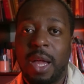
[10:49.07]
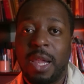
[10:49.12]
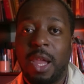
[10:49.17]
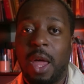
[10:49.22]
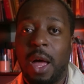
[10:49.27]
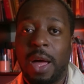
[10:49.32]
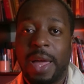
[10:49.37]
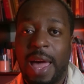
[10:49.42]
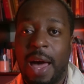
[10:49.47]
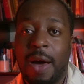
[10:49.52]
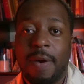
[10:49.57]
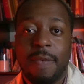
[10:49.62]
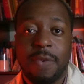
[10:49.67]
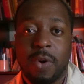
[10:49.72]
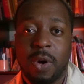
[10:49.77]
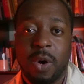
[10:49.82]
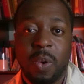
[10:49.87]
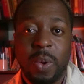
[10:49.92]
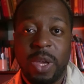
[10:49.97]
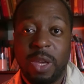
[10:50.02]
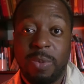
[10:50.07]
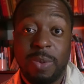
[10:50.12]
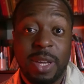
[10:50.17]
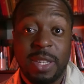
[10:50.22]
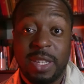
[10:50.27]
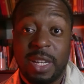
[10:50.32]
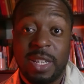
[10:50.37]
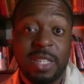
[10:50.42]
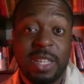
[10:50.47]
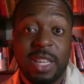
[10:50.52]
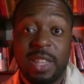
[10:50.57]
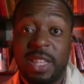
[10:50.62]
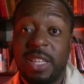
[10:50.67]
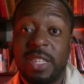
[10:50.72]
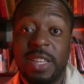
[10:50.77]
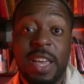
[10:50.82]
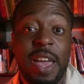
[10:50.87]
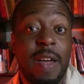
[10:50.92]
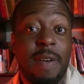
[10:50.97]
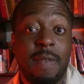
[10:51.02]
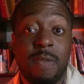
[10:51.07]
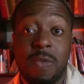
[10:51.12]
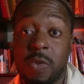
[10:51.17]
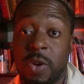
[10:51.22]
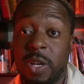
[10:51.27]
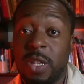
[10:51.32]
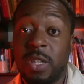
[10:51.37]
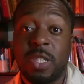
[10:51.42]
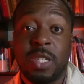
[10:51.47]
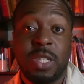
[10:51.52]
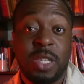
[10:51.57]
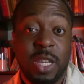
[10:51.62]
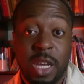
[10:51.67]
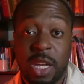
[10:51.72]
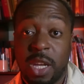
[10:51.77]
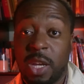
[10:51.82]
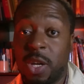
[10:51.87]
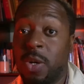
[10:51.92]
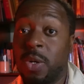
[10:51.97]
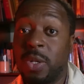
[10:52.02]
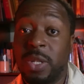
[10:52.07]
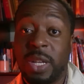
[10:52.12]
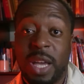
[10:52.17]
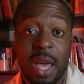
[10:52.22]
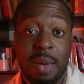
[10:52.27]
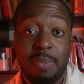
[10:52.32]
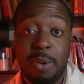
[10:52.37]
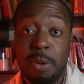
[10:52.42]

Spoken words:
log out for a week because I just get these every single day.